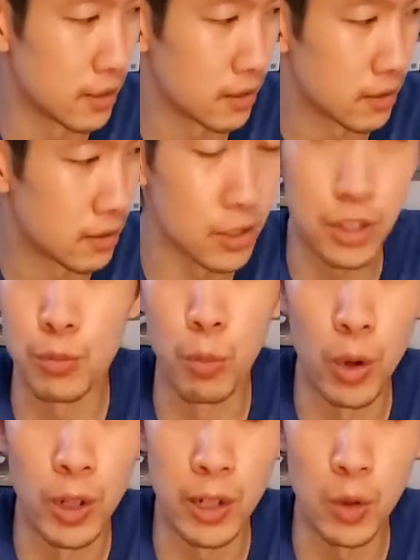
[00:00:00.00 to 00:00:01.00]
such as
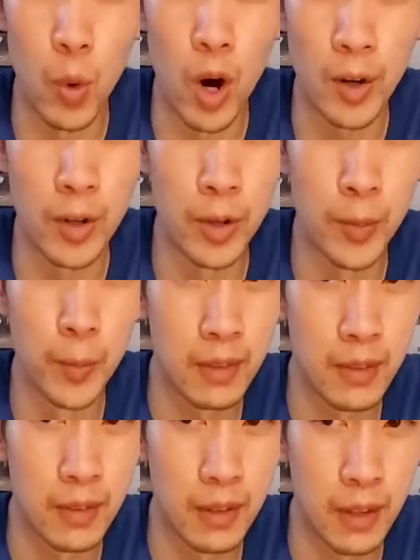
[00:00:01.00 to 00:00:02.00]
boiling water,
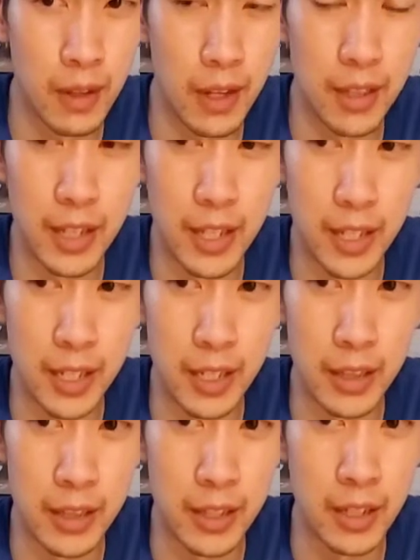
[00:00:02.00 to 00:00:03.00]
and
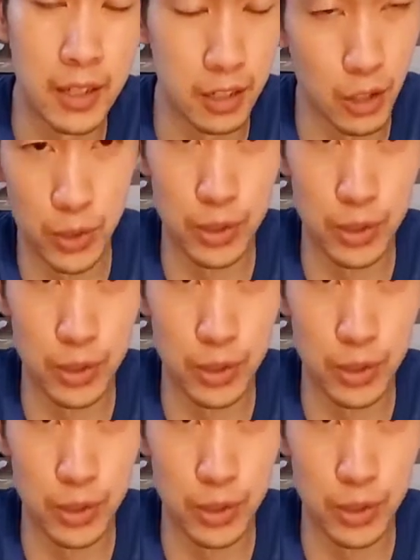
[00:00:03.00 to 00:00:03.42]
then go and